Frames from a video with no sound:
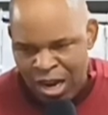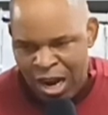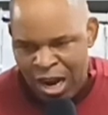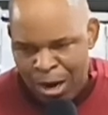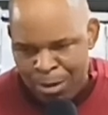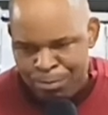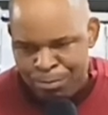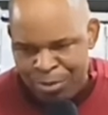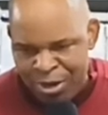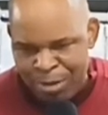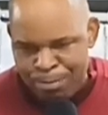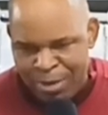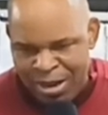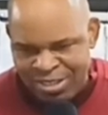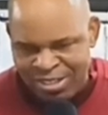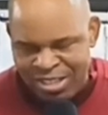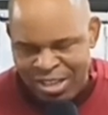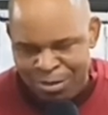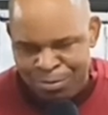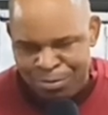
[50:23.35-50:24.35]
I, break
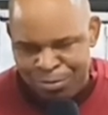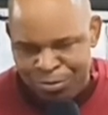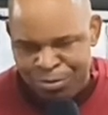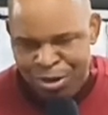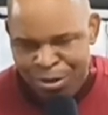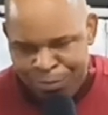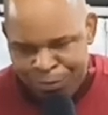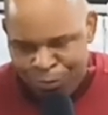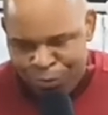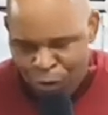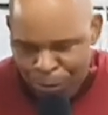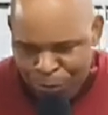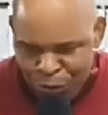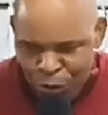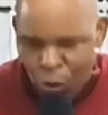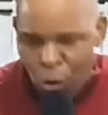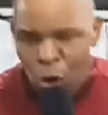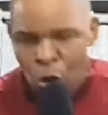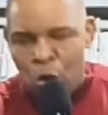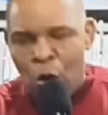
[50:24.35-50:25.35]
myself, free from you.